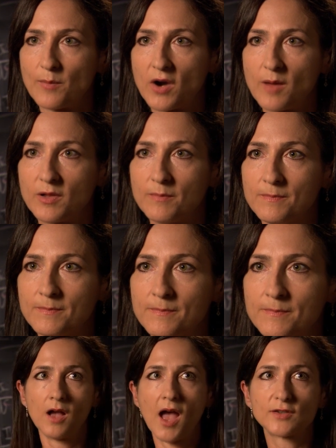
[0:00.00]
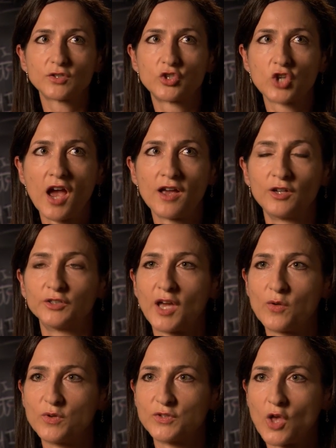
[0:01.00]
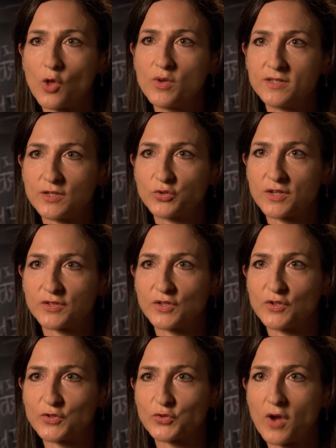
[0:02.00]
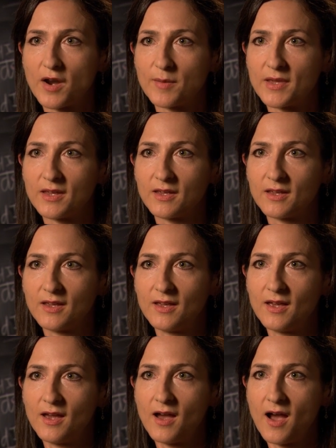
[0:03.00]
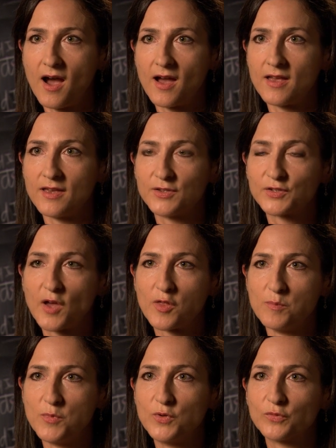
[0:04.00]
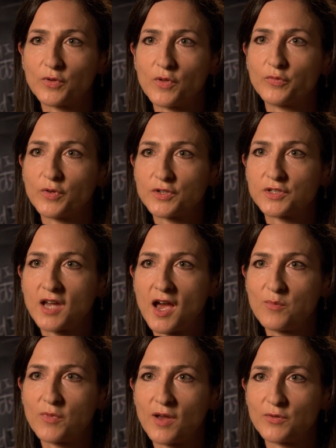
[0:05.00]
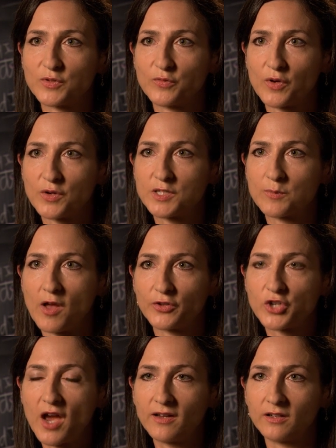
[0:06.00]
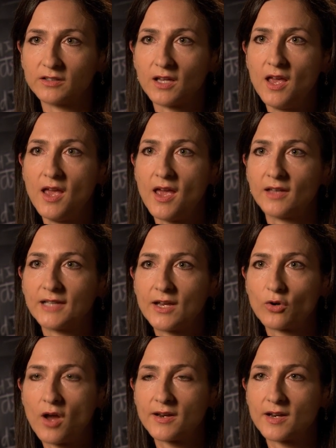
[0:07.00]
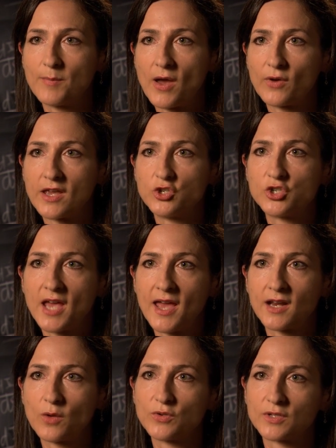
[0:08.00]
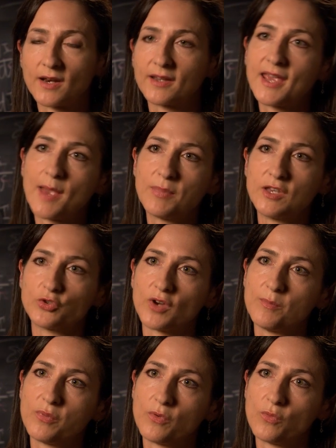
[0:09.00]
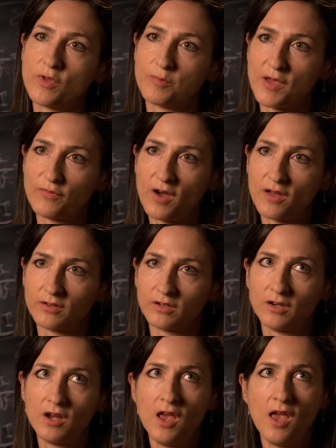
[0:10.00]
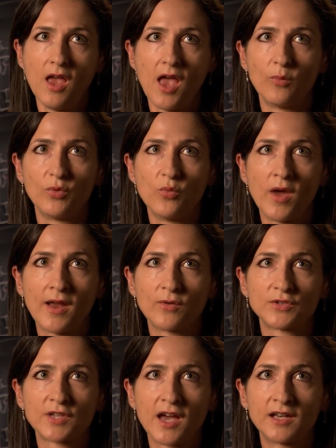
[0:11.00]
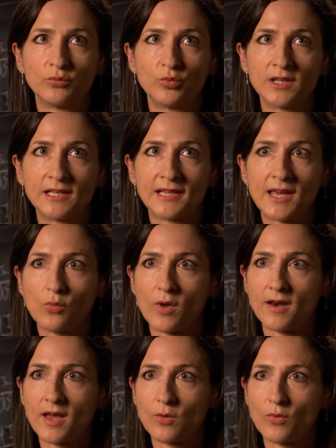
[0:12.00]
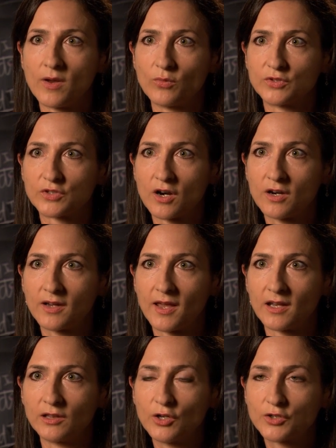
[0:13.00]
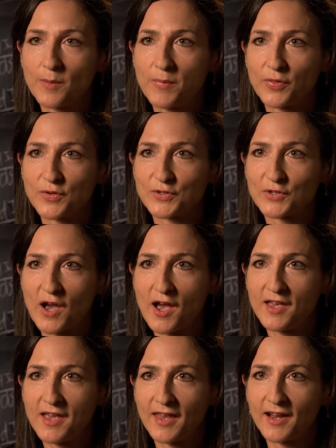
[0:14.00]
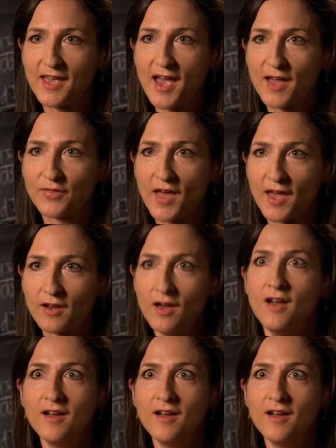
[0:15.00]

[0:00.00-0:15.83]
that problem. As a child, I was always interested in astronomy. I saw the moon for the first time when I was a very small child. And later on, at about age 10, I was on a camping trip with my father. And we went outside really late one night when it was dark. And I looked up at the sky and I had that,